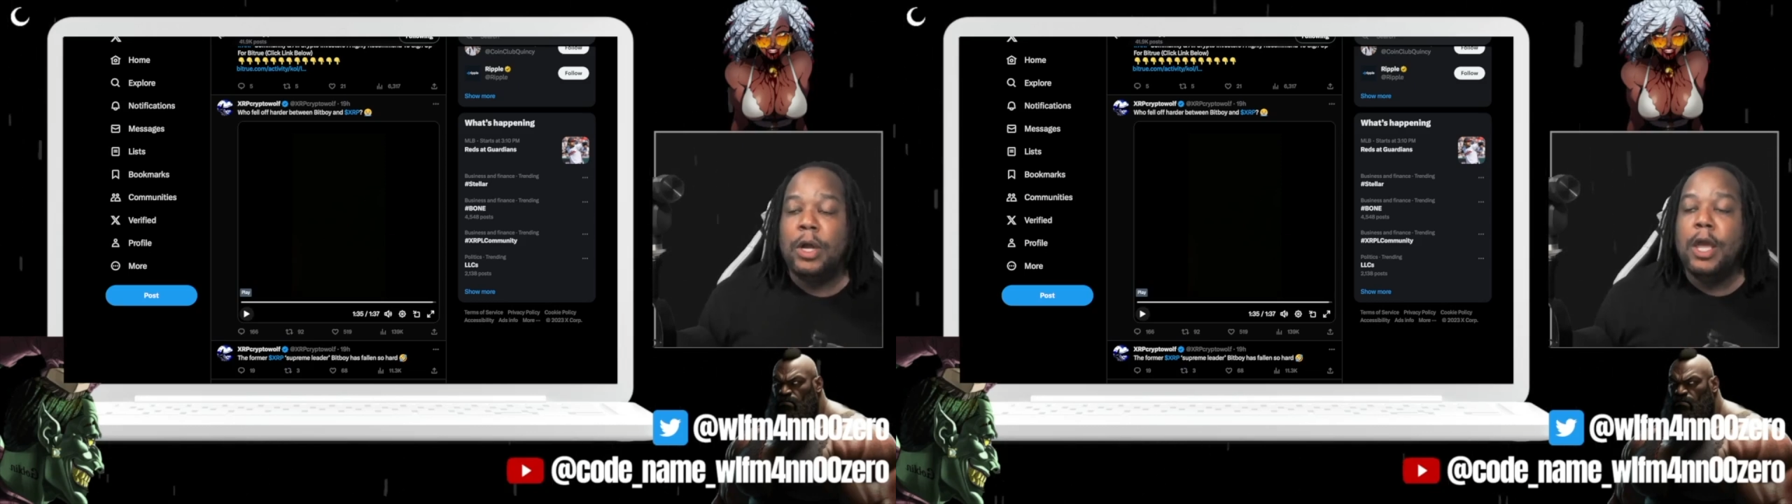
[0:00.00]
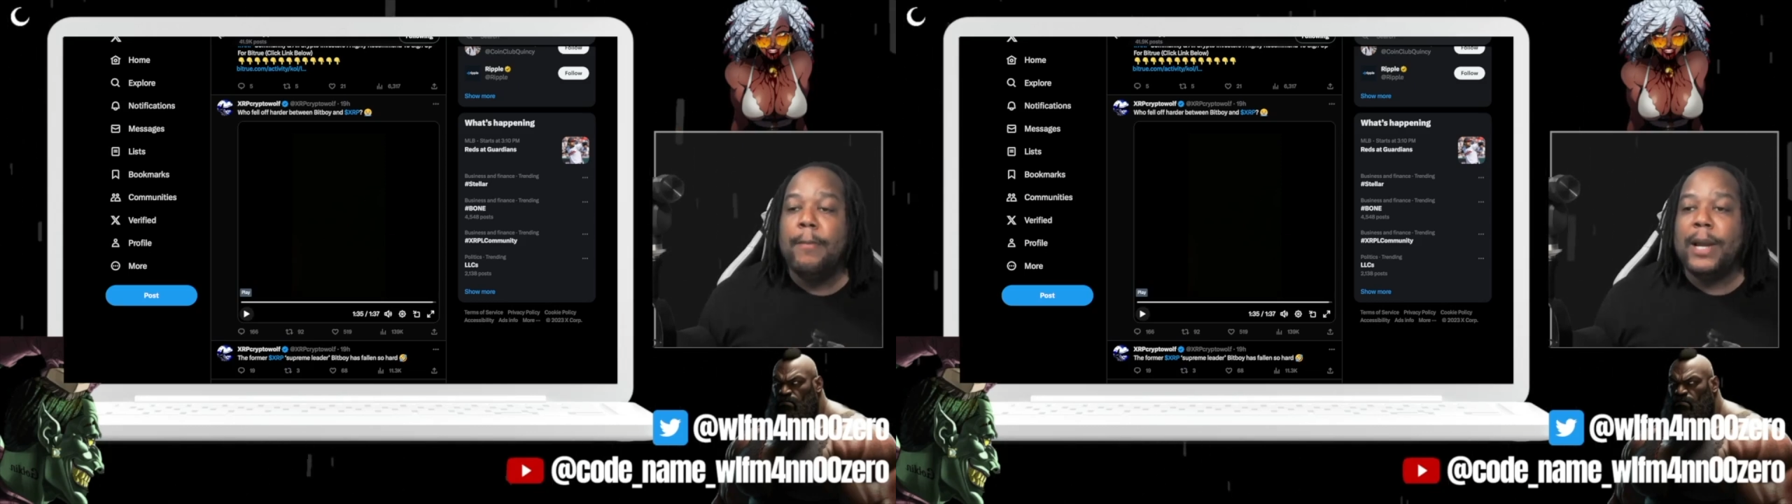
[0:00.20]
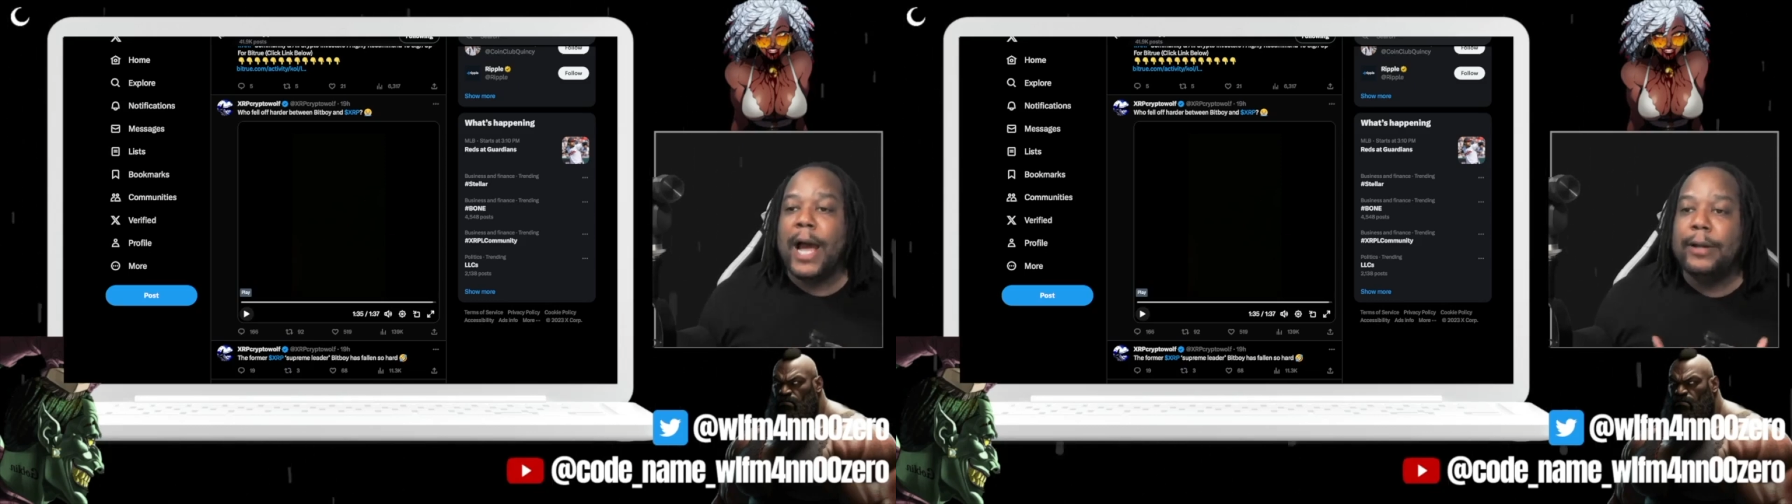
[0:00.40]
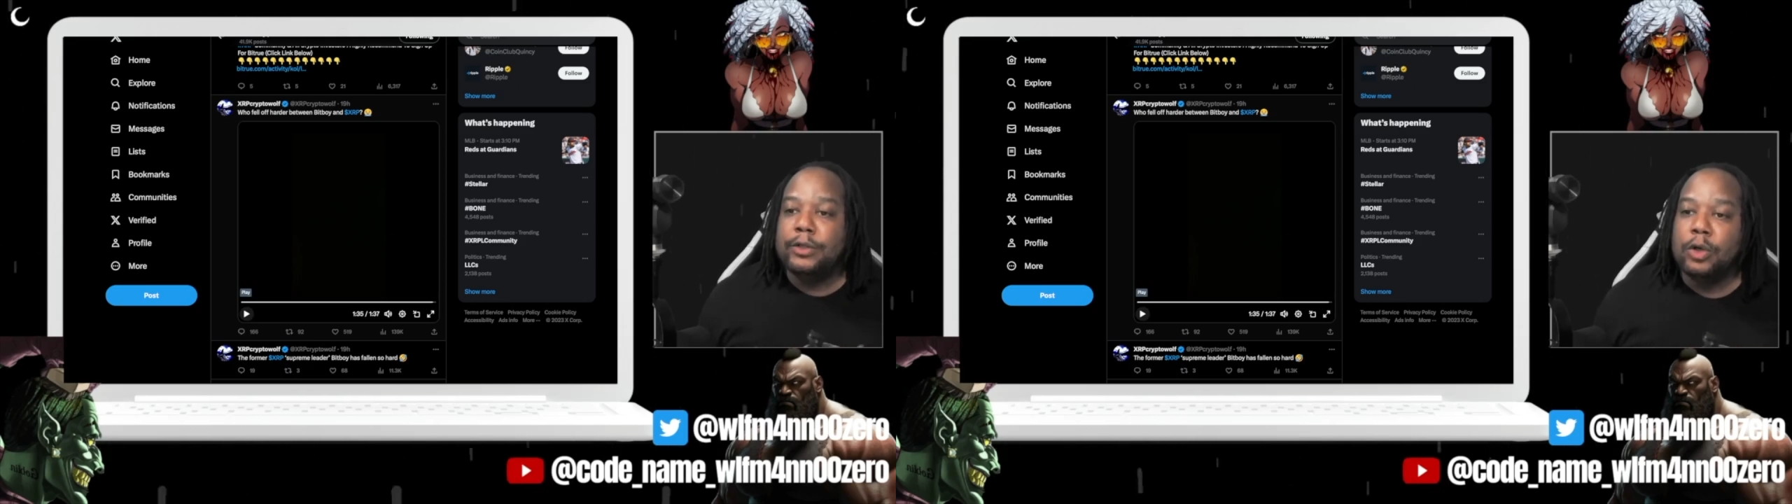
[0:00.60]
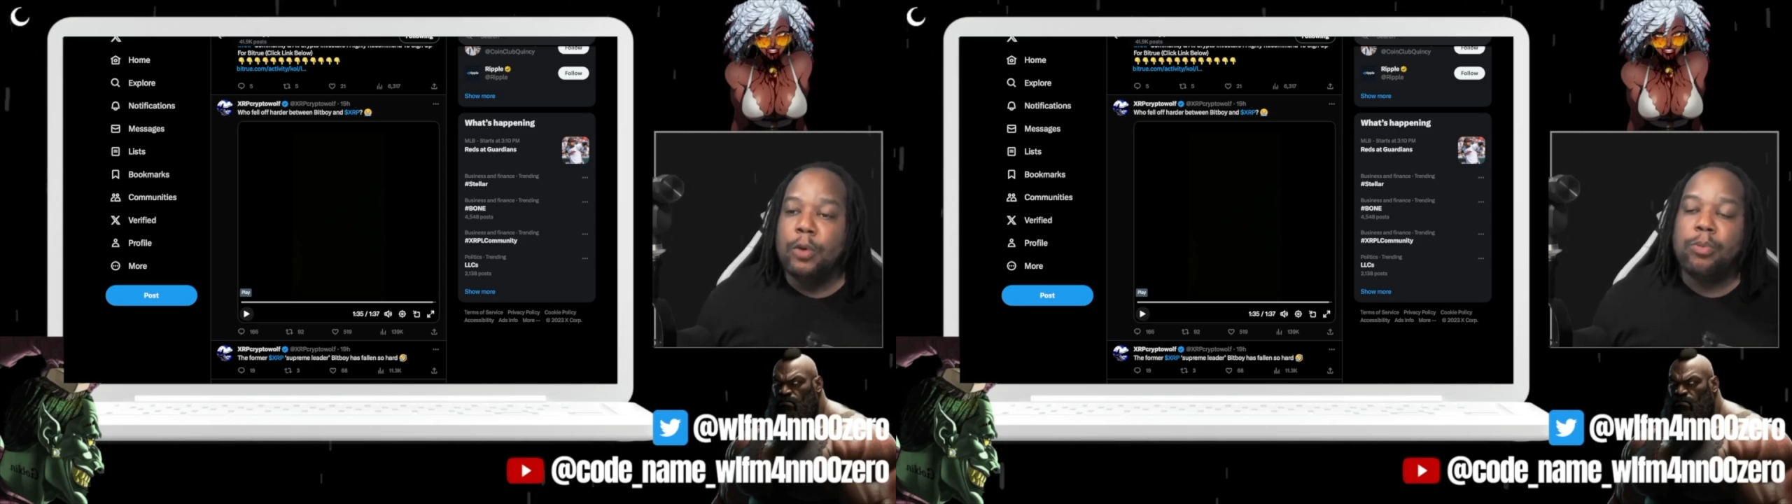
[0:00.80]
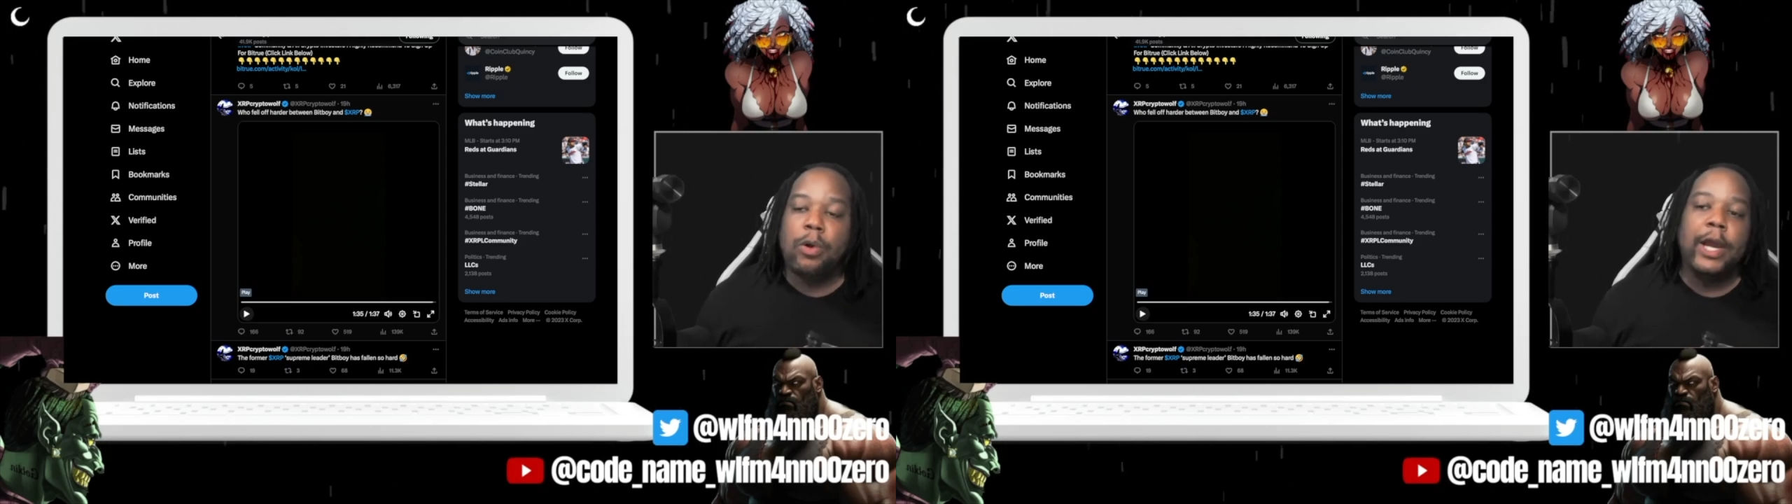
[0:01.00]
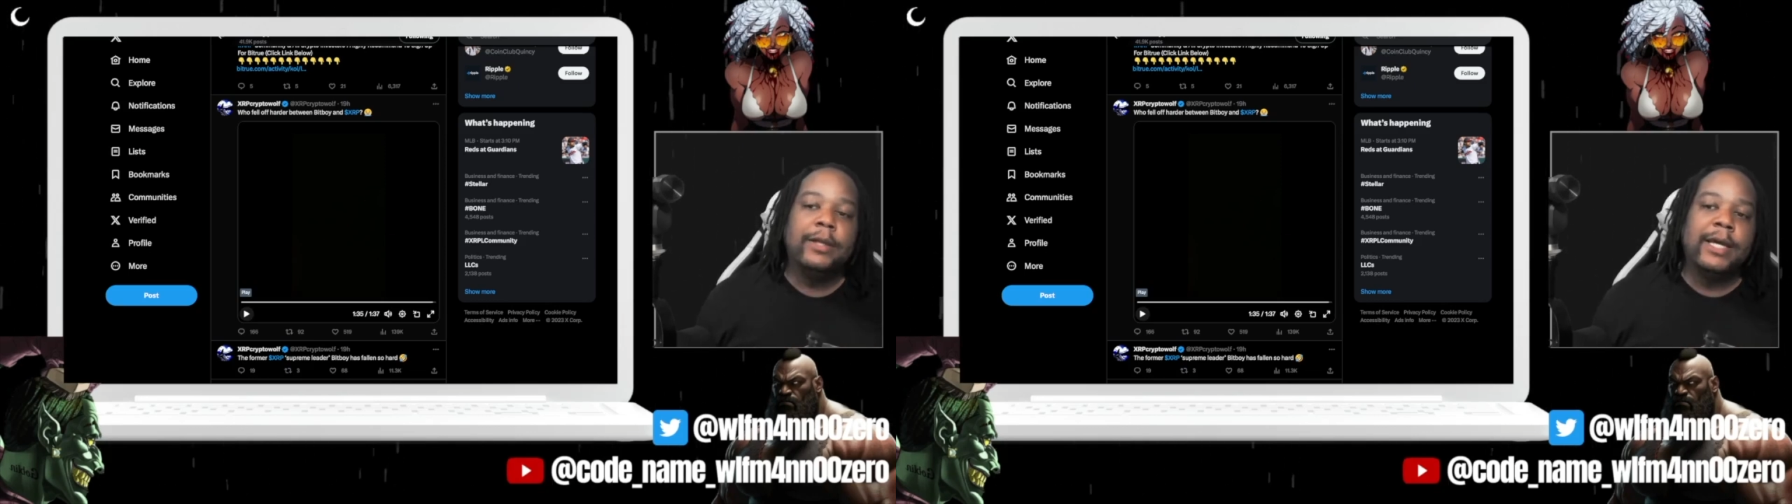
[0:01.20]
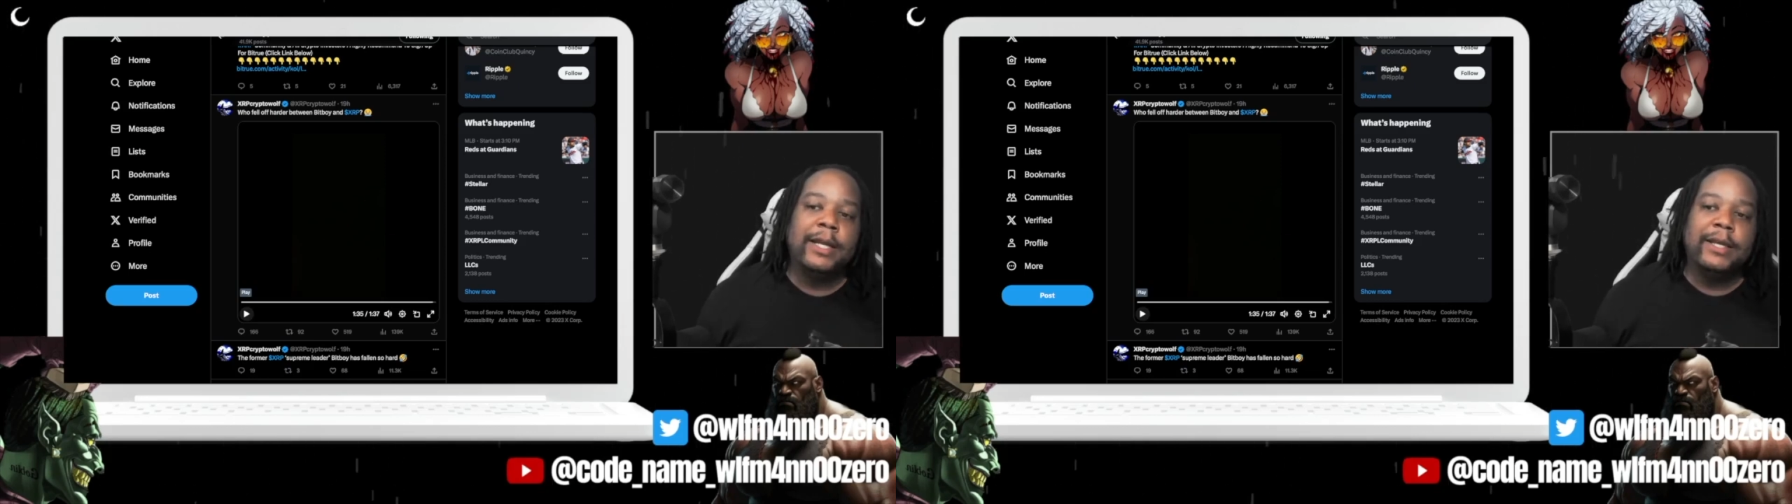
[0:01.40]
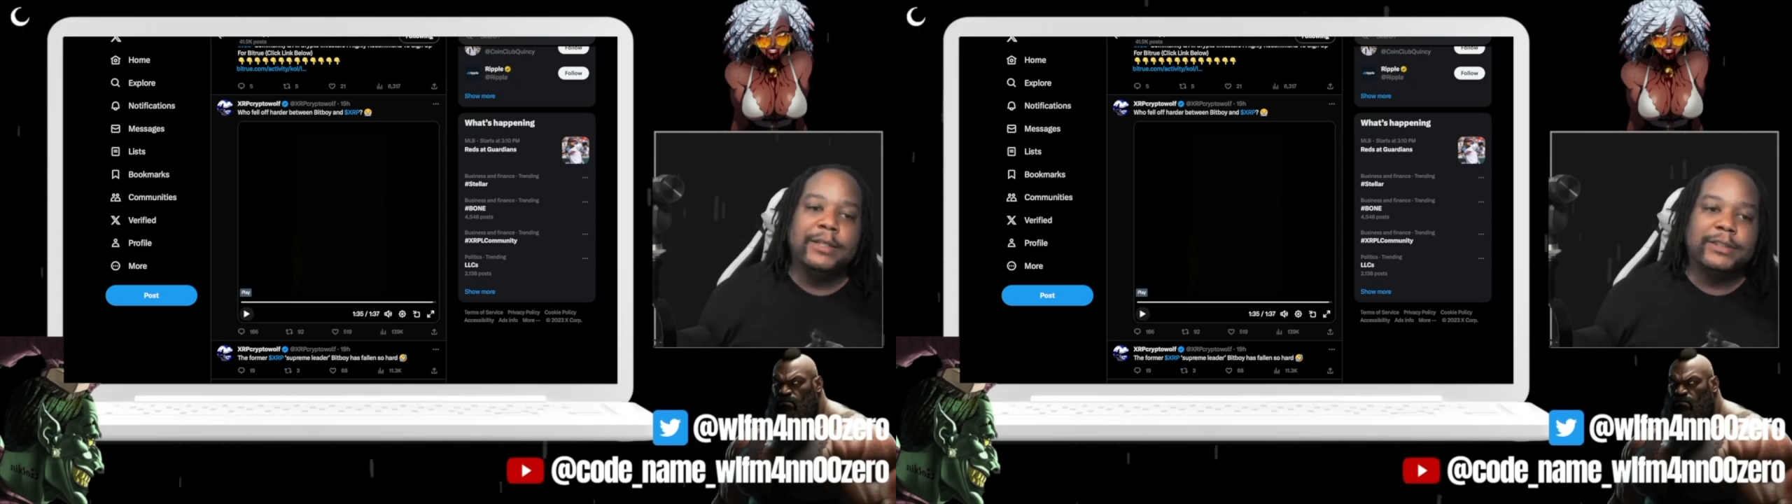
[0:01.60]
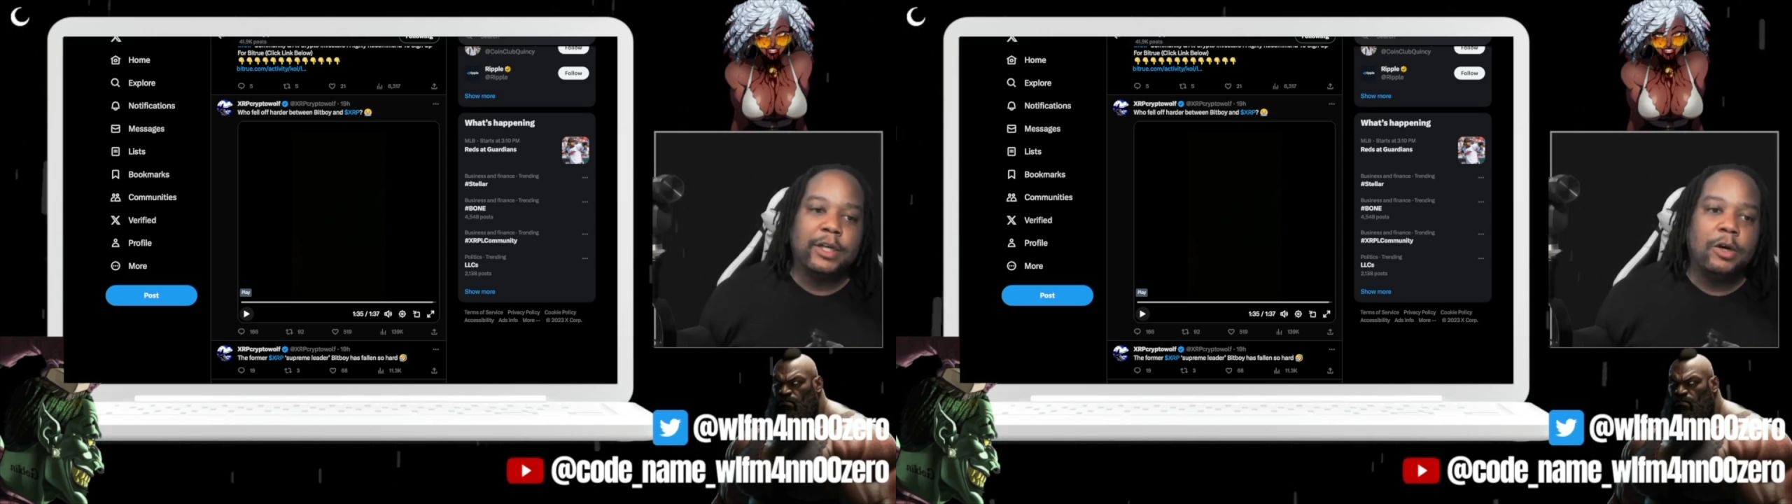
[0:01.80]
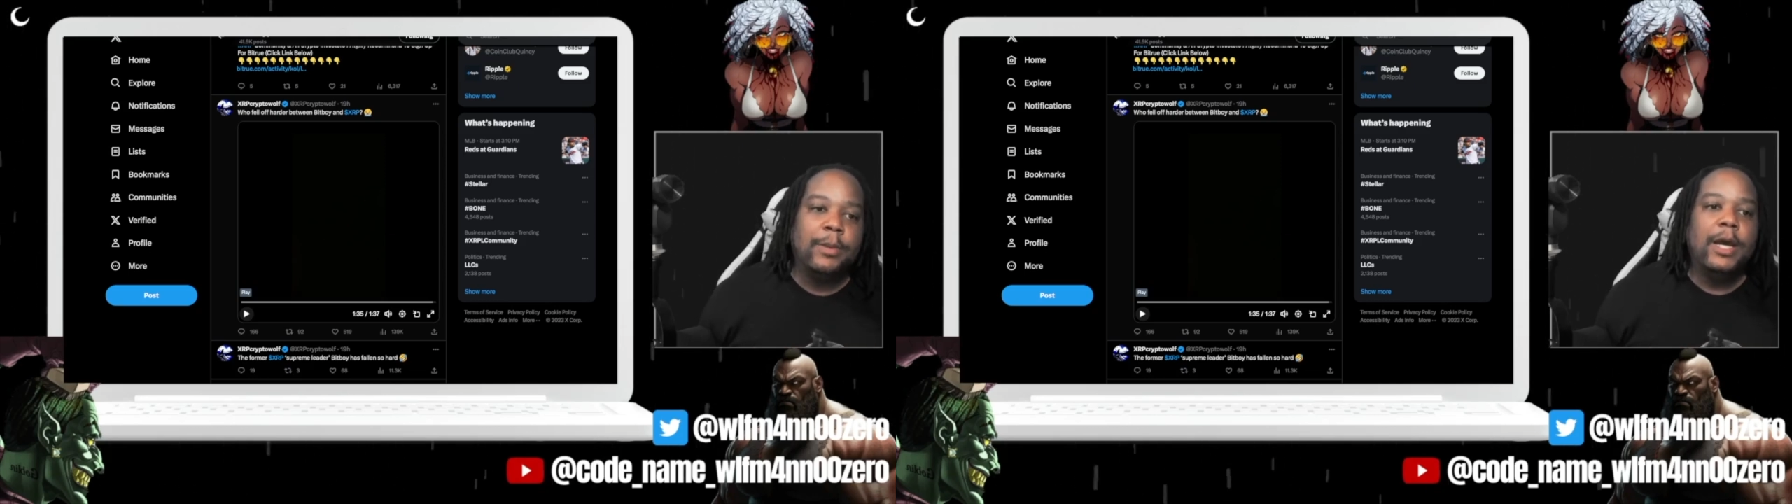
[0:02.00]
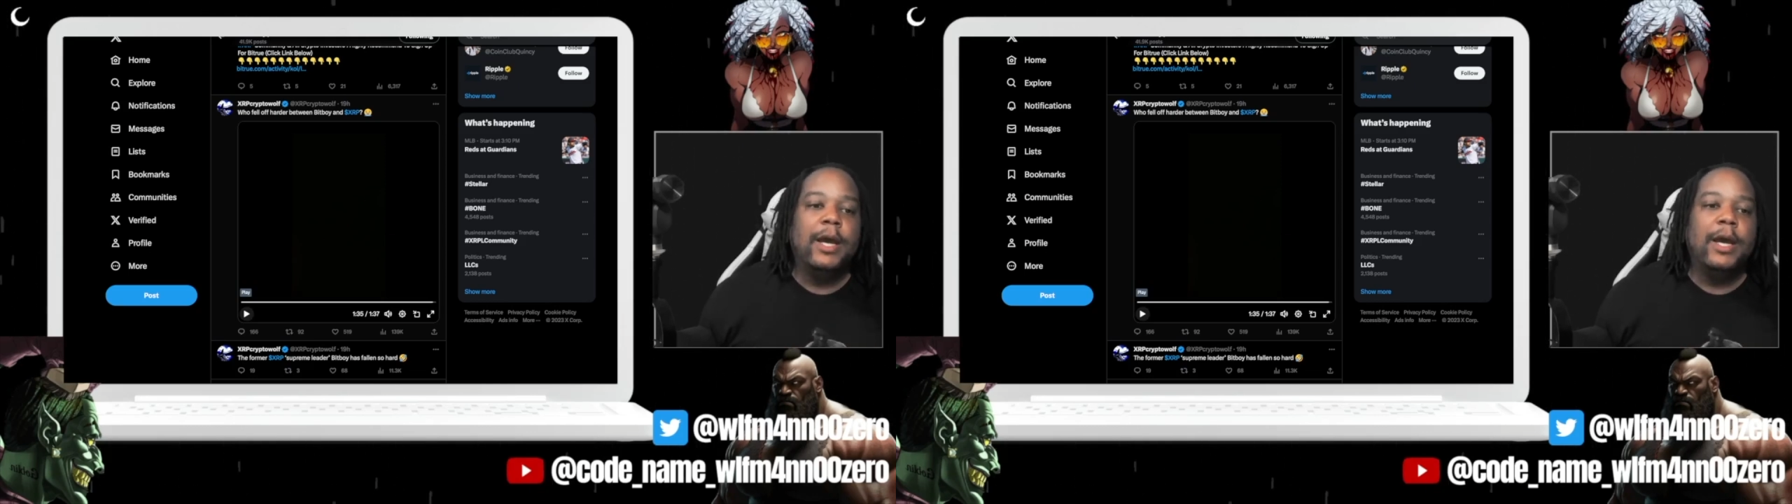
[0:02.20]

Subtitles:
but I do pray that he gets help